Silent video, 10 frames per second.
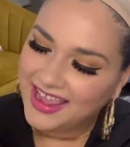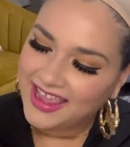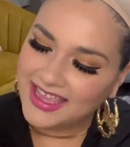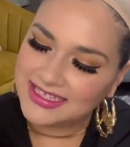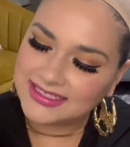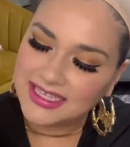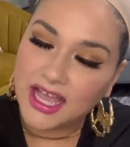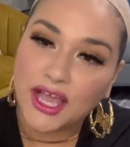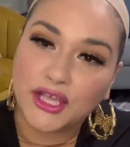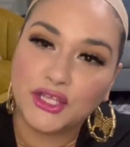It's
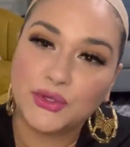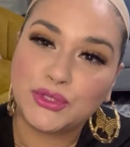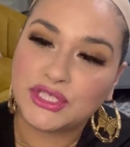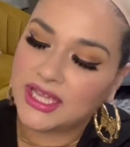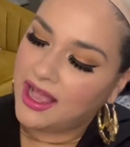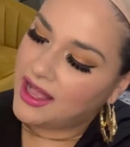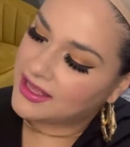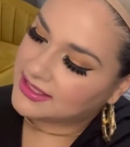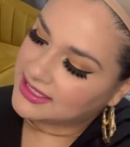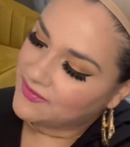
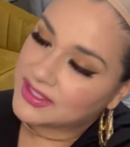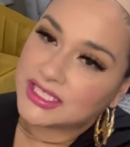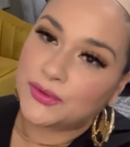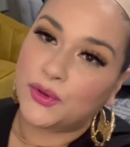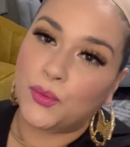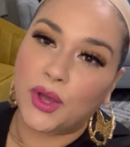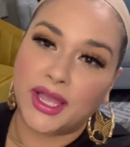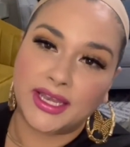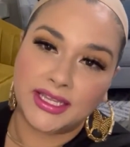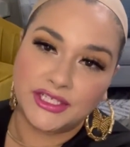
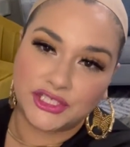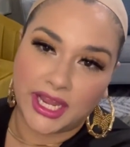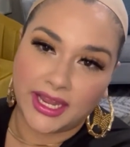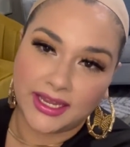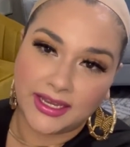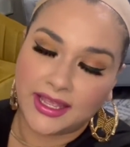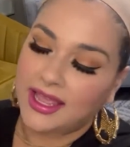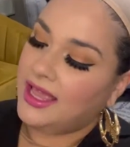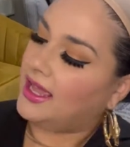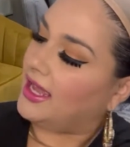UGL701 Jade.
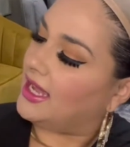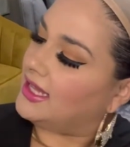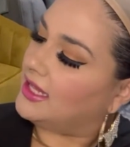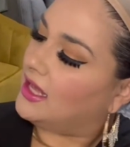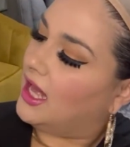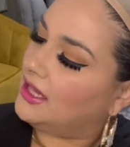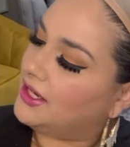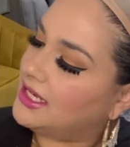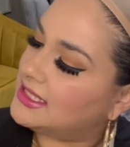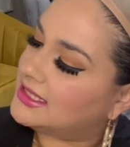And the color
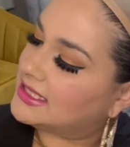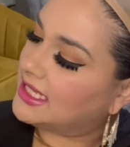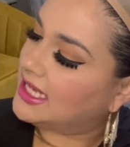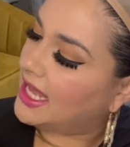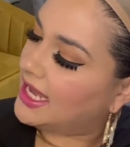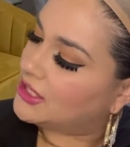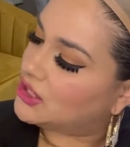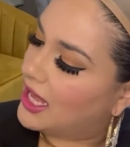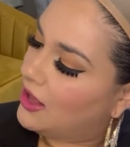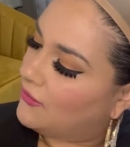is
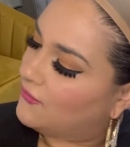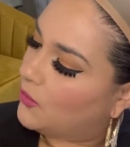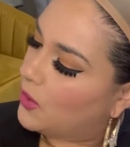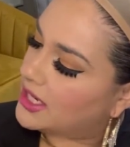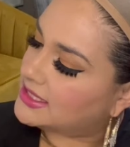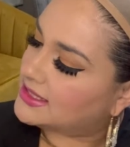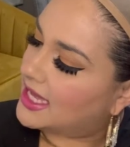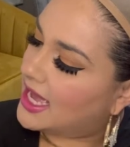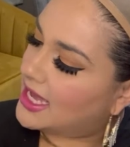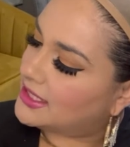
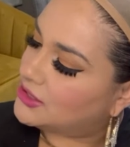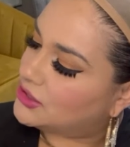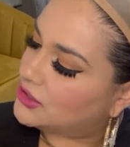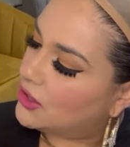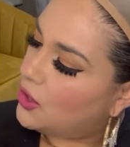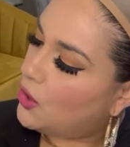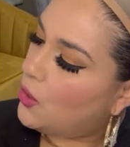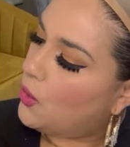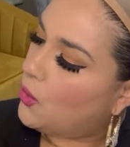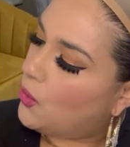
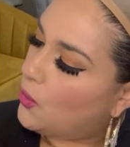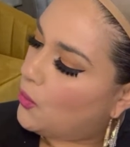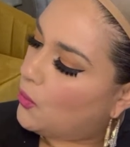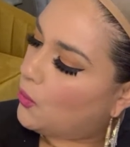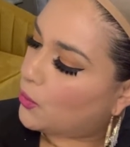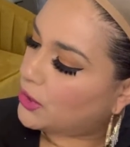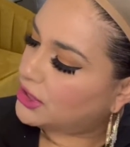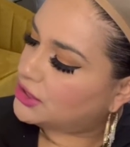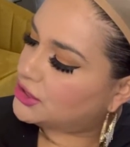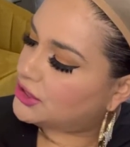
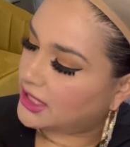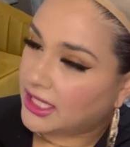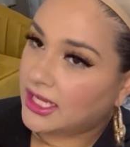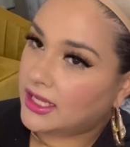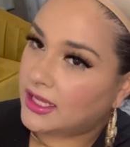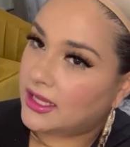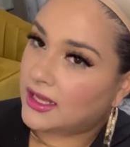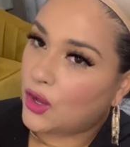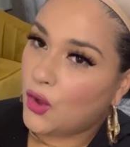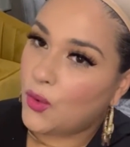THL4/ORGD,
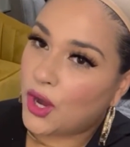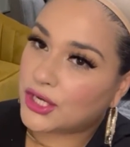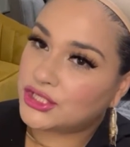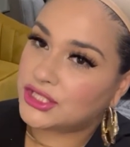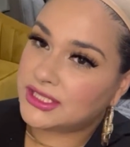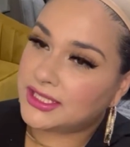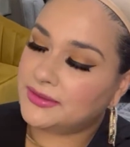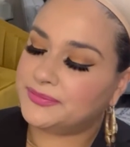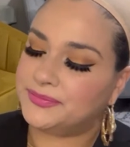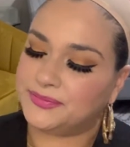
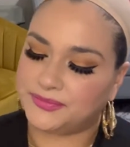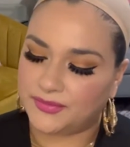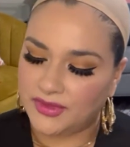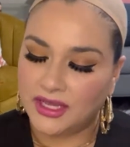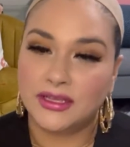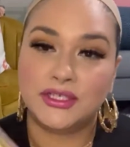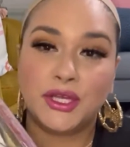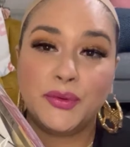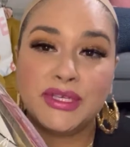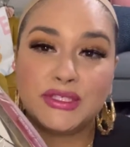ORGD. So
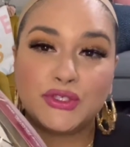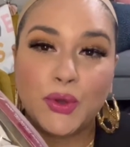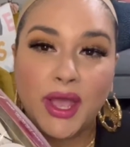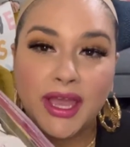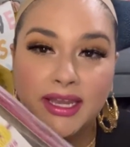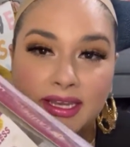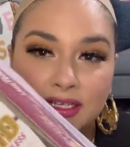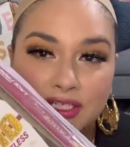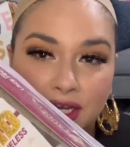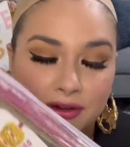anyways, let's go ahead and
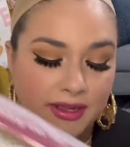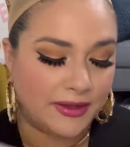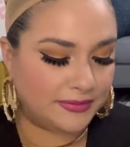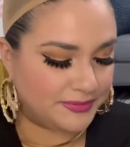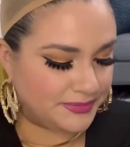check her out.